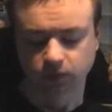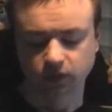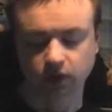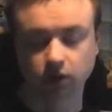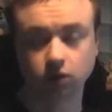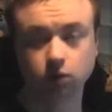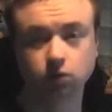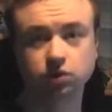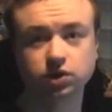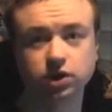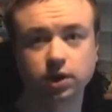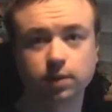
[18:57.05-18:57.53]

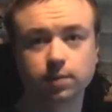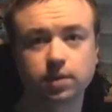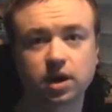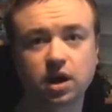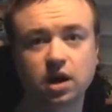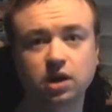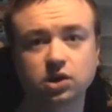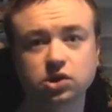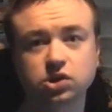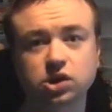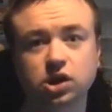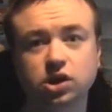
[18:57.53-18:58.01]
and also
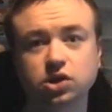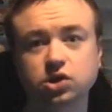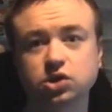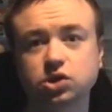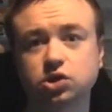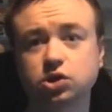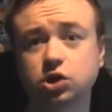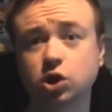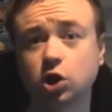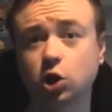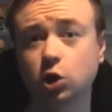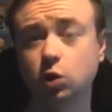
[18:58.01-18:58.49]
Park Stars
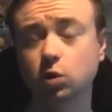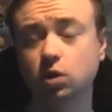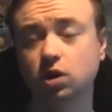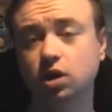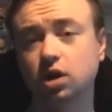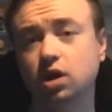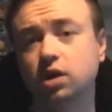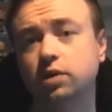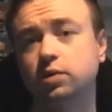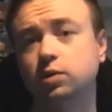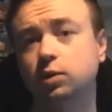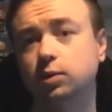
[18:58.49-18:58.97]
2
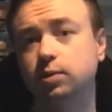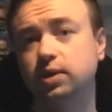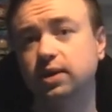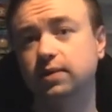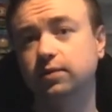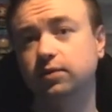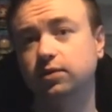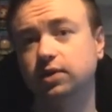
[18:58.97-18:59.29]
will be